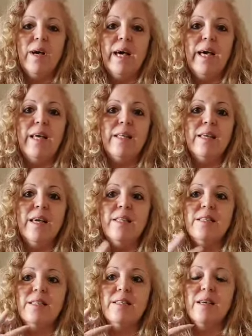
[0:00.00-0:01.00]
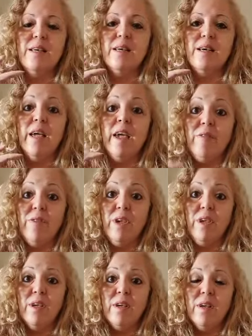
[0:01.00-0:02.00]
and it's
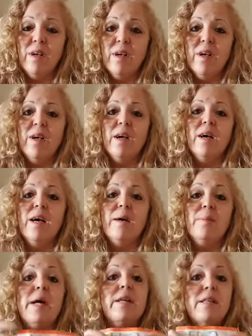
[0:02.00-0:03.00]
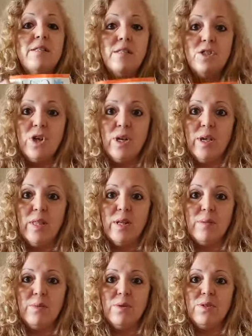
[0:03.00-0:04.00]
heavy, and it's the chunky that
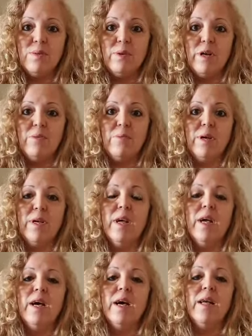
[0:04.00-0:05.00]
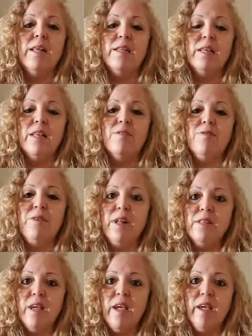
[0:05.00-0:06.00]
I'm using, by the way, and it
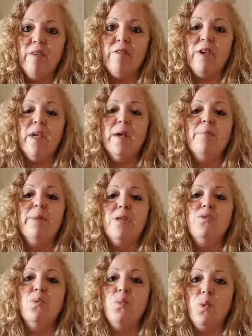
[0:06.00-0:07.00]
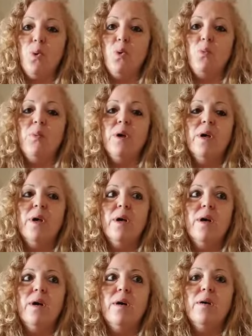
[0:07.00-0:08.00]
felt heavy but warm,
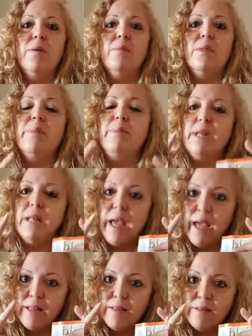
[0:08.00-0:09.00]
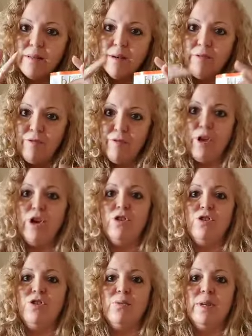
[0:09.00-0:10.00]
but it had a
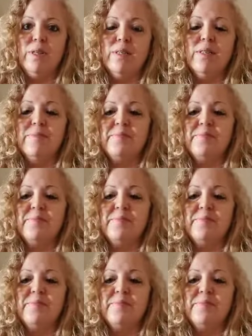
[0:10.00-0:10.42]
flow to it.